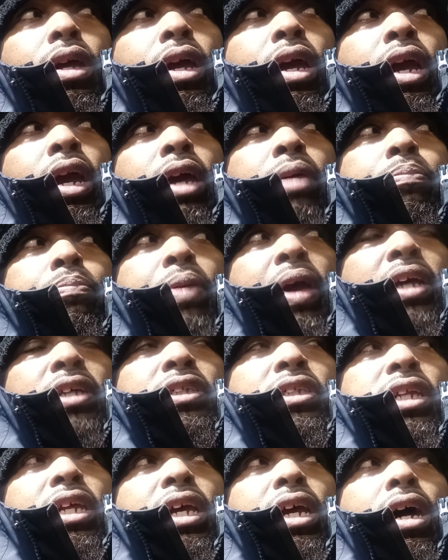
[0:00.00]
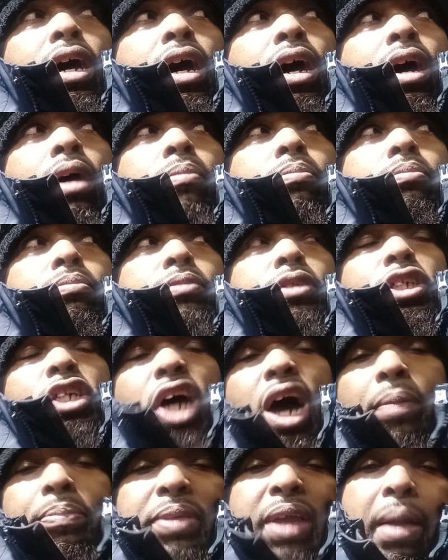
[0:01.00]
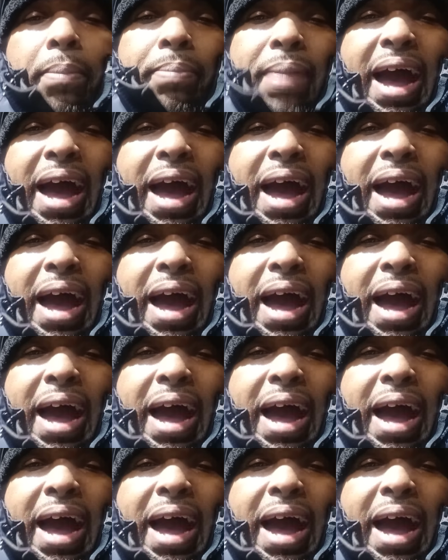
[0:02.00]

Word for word: and basically um, dub your